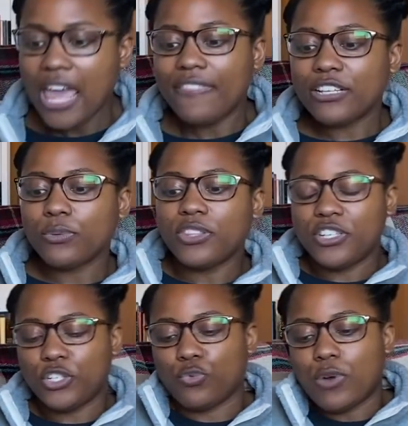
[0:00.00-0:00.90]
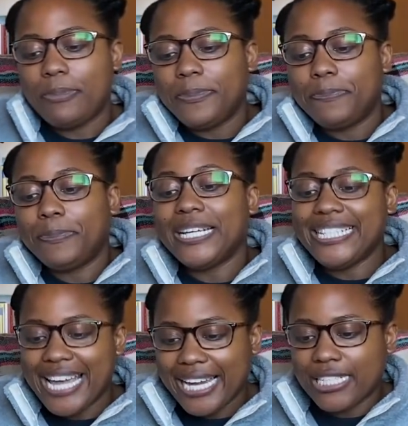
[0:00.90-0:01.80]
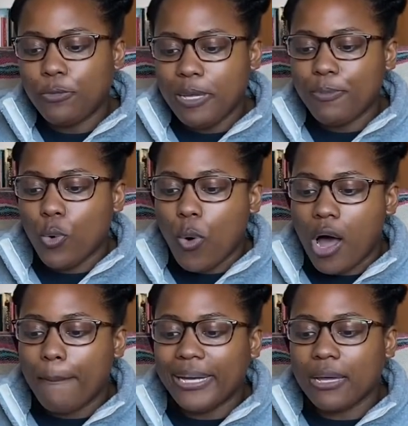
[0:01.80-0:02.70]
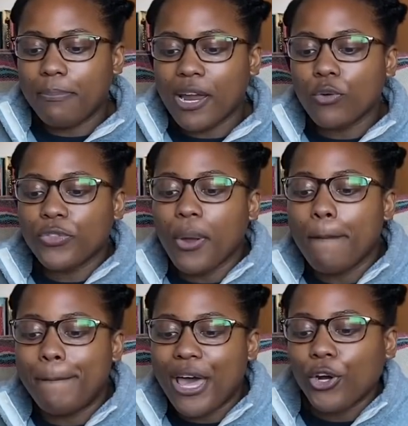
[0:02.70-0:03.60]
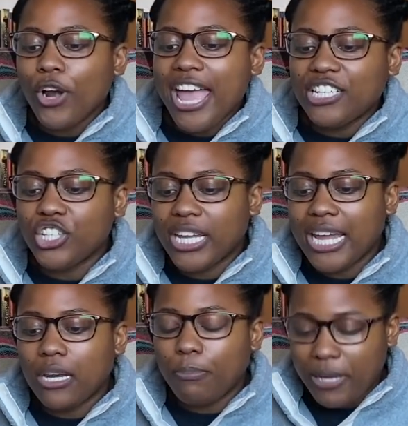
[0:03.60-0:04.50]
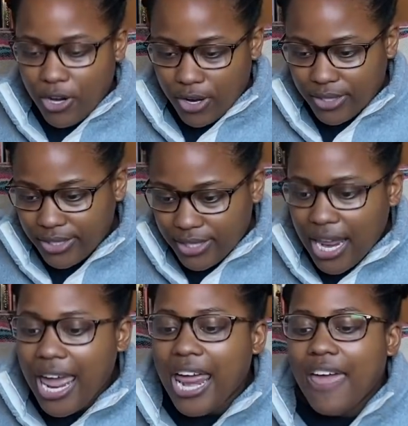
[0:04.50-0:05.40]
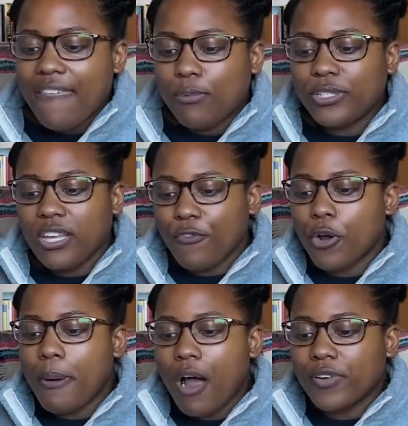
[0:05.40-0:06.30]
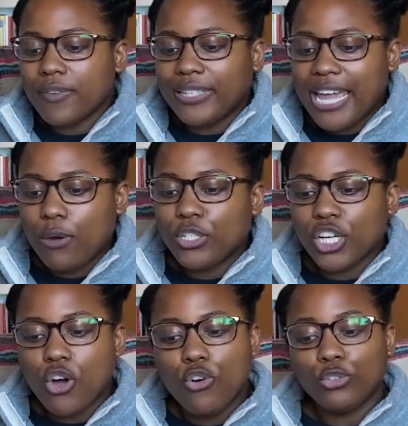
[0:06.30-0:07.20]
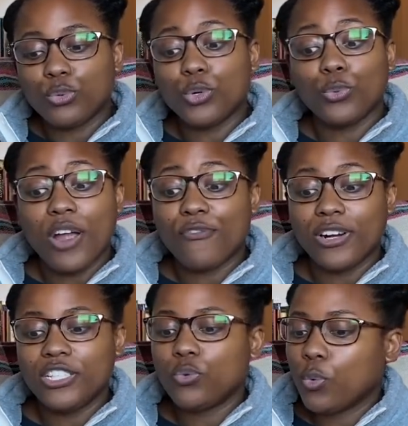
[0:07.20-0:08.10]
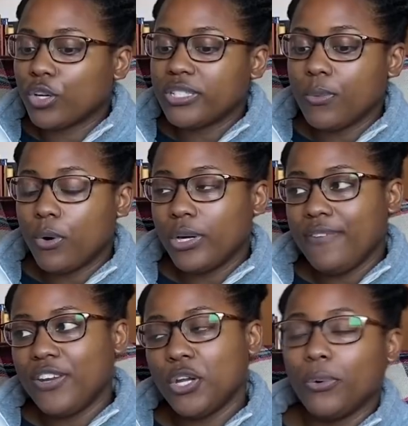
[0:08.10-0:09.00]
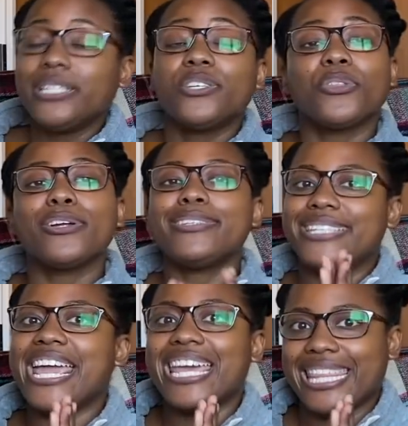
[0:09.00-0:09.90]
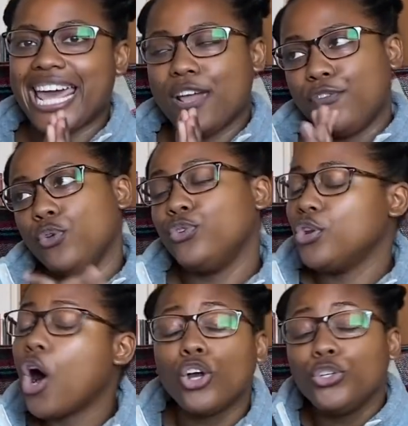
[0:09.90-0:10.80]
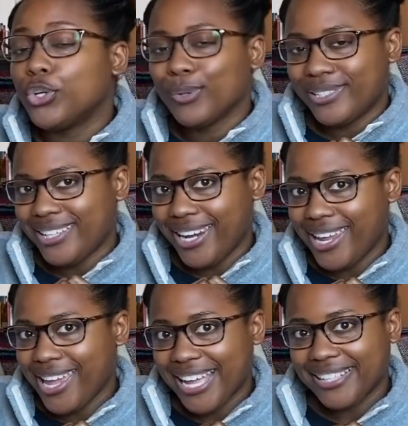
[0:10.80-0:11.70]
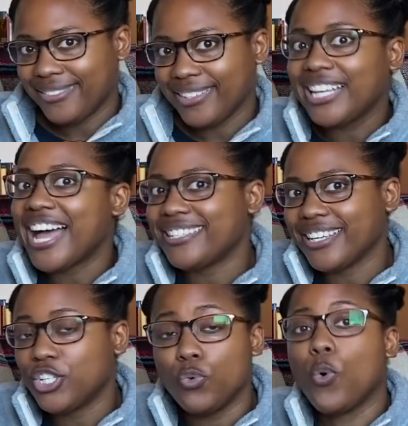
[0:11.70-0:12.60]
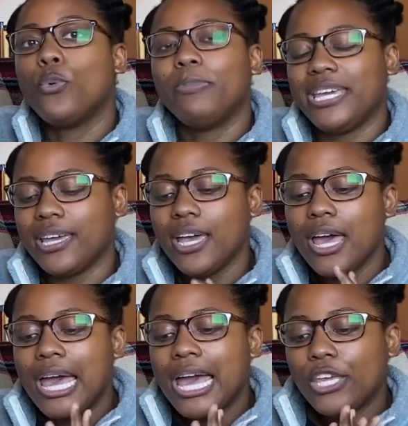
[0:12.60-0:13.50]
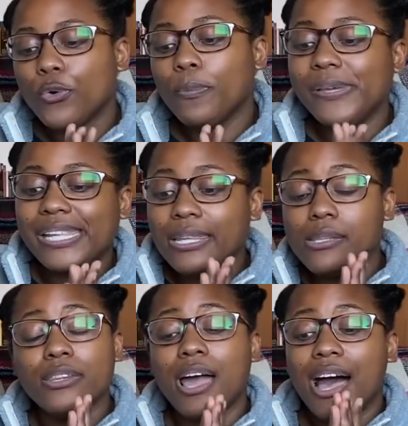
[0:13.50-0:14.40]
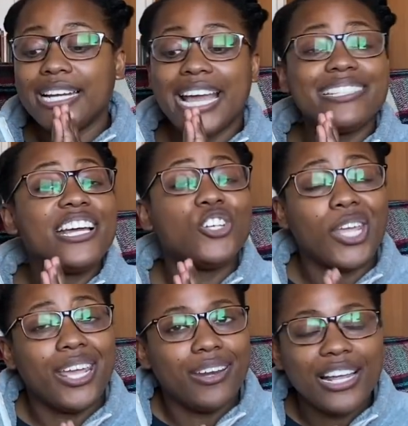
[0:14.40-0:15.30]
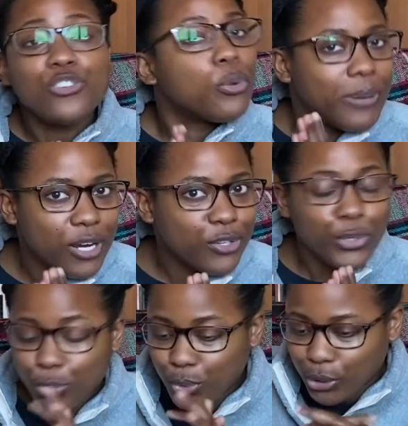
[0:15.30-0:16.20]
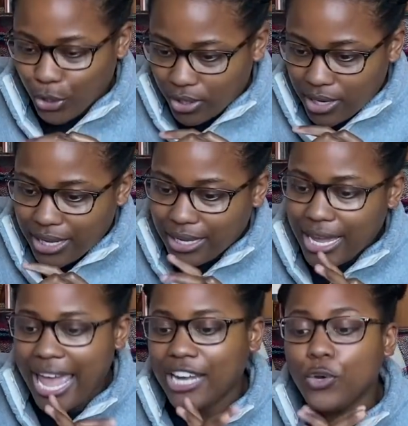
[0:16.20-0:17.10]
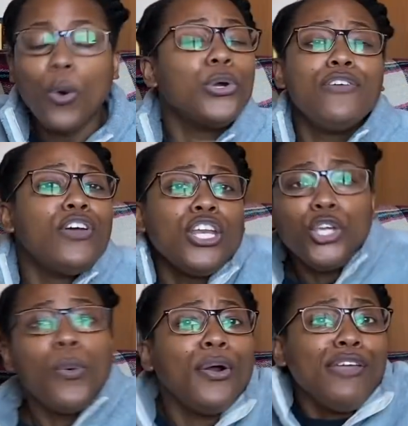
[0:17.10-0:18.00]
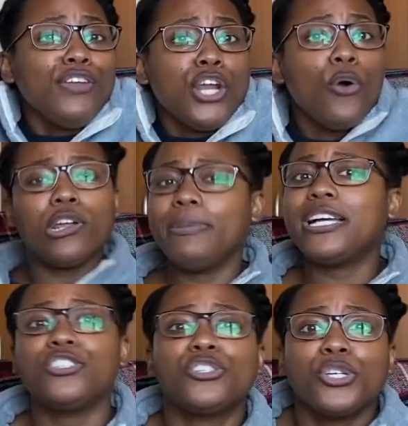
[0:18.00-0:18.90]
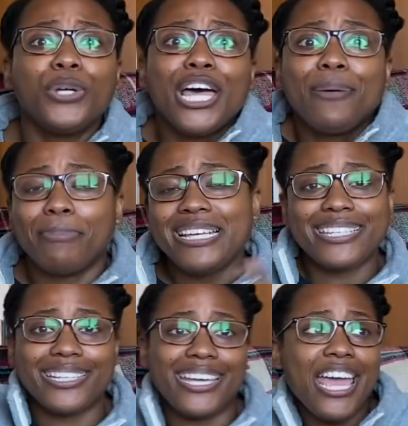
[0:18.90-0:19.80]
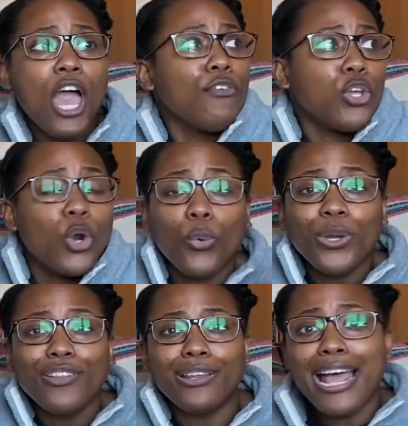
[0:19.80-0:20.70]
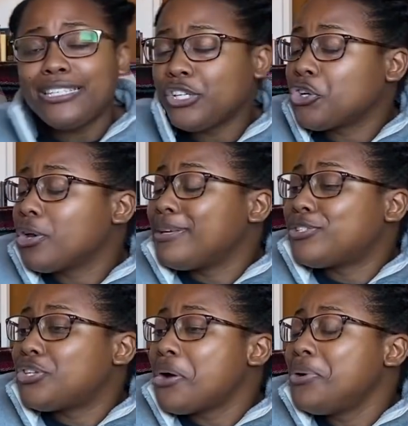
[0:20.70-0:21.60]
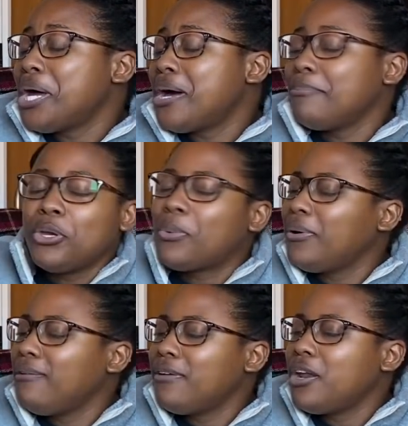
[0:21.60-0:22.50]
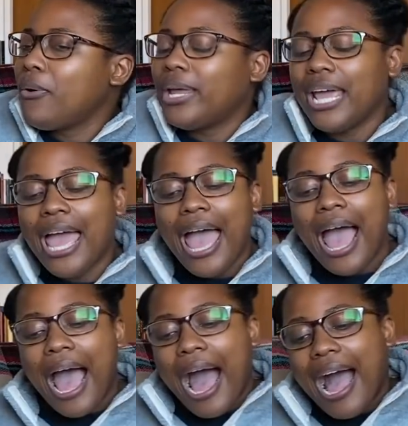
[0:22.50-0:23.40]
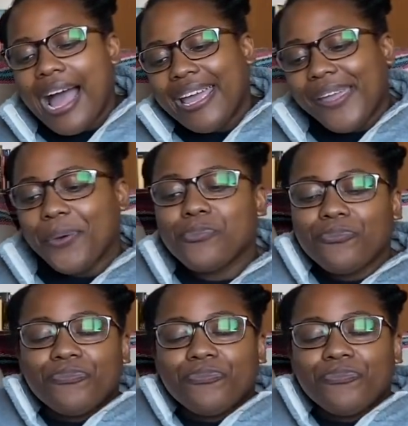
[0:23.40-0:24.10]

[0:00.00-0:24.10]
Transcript: that's what the Disrupt Text people want, but compared with their better educated peers, they will suffer a poverty of language and cultural reference. Worse, they won't even know it. So they're saying that if you you don't study classics, you won't be, you will be not as educated as your peers who do learn. And you won't even, you won't even know it because you're so dumb, basically. If you don't read the classics, you're gonna be so dumb, you won't even know it. I,